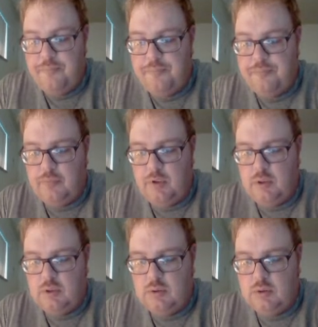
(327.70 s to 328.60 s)

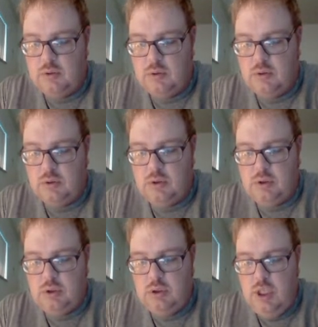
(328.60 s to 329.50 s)
[no speech]